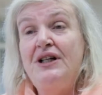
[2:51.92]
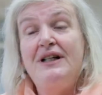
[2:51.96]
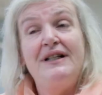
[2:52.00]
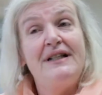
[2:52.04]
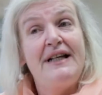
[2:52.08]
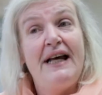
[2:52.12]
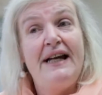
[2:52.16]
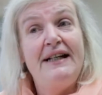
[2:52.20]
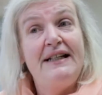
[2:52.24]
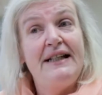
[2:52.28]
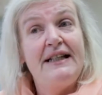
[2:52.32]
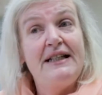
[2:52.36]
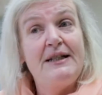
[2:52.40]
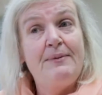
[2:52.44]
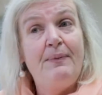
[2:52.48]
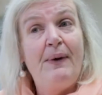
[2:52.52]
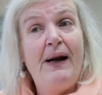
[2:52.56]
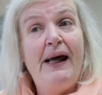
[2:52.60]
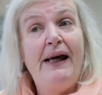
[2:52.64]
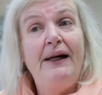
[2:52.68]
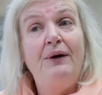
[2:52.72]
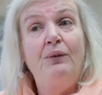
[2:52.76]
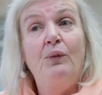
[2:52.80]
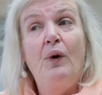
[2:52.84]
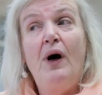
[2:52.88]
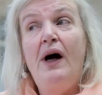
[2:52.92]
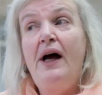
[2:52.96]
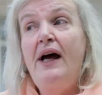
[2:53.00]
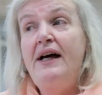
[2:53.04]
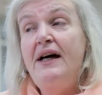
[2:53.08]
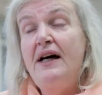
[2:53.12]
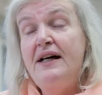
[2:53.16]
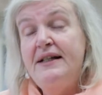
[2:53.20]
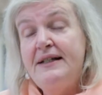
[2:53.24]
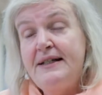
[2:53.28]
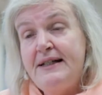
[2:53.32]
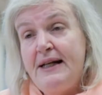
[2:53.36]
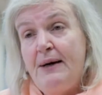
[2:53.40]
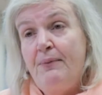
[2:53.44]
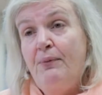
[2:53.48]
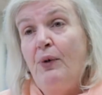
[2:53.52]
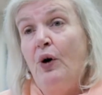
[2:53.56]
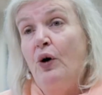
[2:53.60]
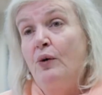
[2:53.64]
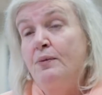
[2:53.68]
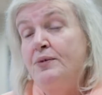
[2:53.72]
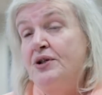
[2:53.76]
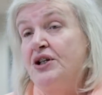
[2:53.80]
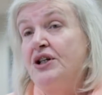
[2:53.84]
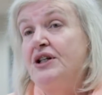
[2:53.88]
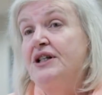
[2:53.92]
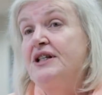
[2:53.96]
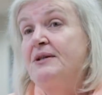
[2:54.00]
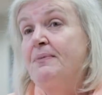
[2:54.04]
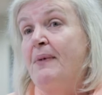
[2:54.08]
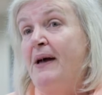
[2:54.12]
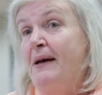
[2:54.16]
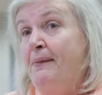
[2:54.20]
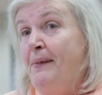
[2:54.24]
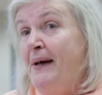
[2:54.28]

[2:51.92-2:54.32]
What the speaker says: and explain why some options may be